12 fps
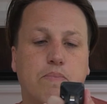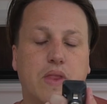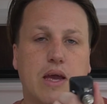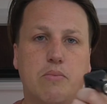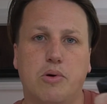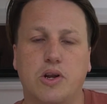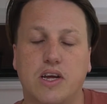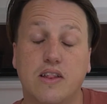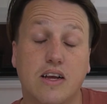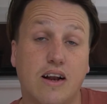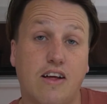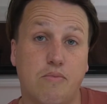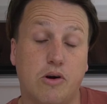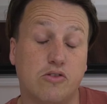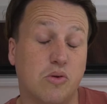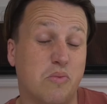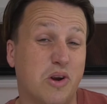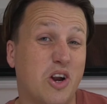and put it in the glove
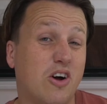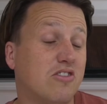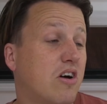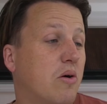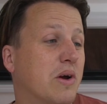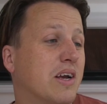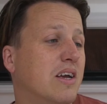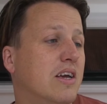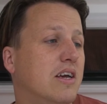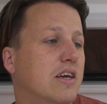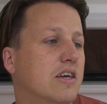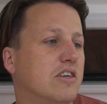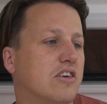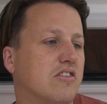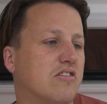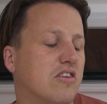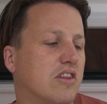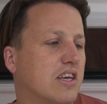box when we're not towing,
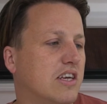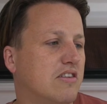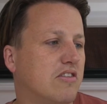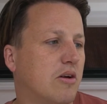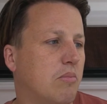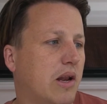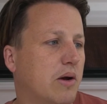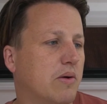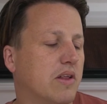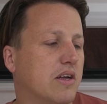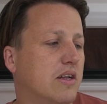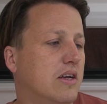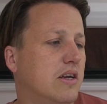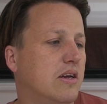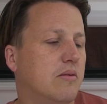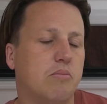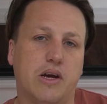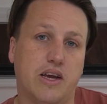just so the kids don't play with it.
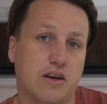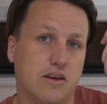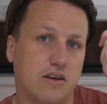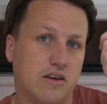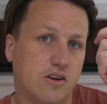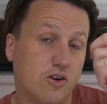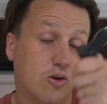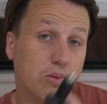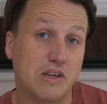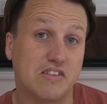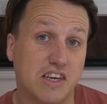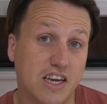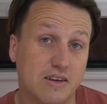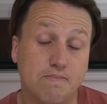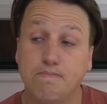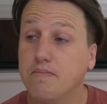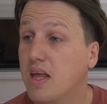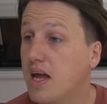But yeah, cool piece of kit.
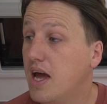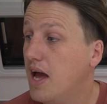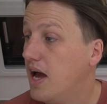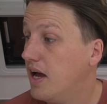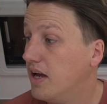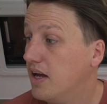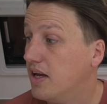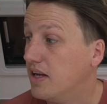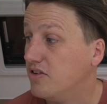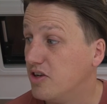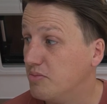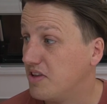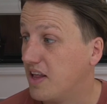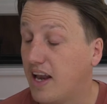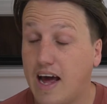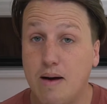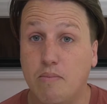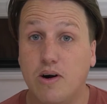In terms of the
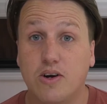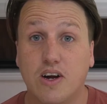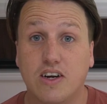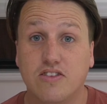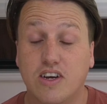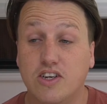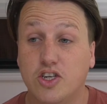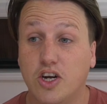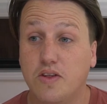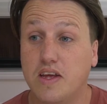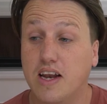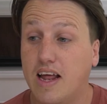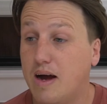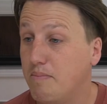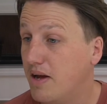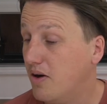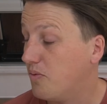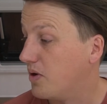alarm, I'll go outside and show the alarm
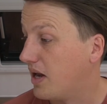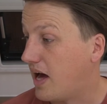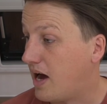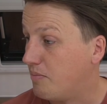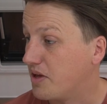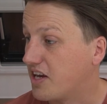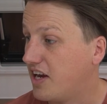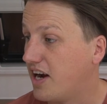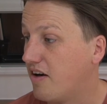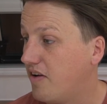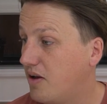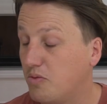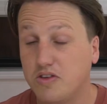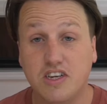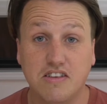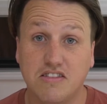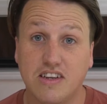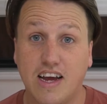now. We'll arm the Caravan, we'll
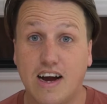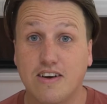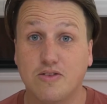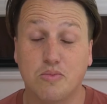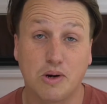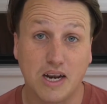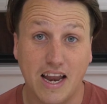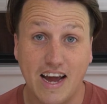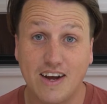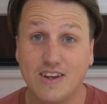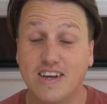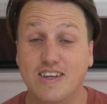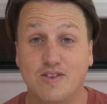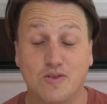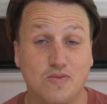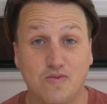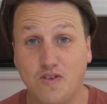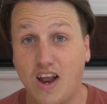test it out. It's pretty loud,
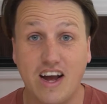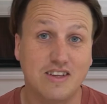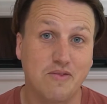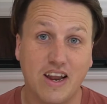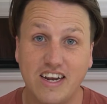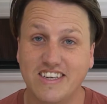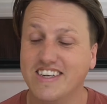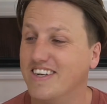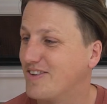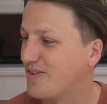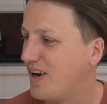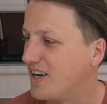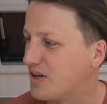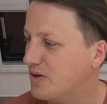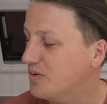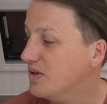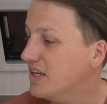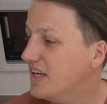it's lights flashing, it's quite cool.